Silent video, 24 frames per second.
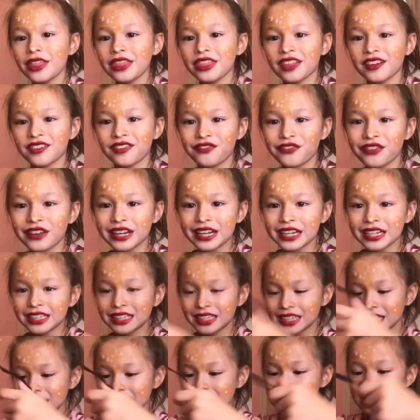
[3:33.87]
The
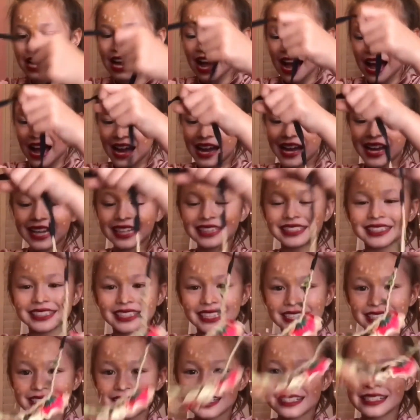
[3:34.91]
finishing touch
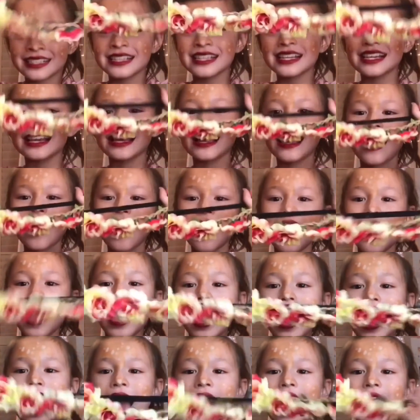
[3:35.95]
is the
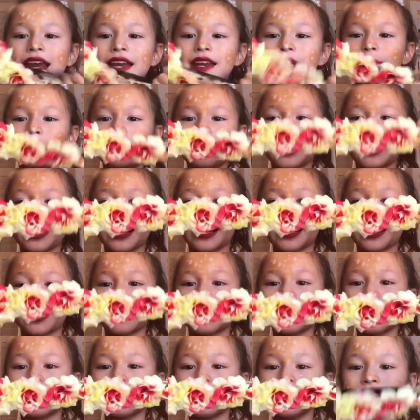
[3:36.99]

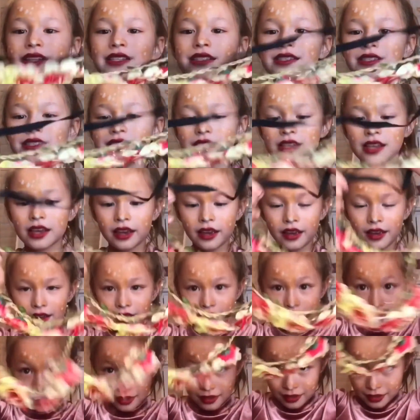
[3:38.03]
headband.
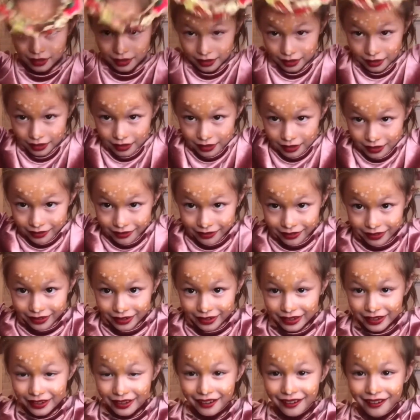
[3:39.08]

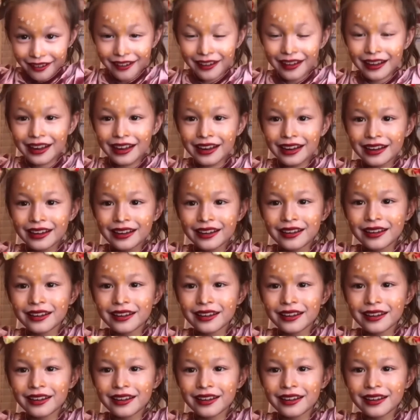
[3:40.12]
Put it on.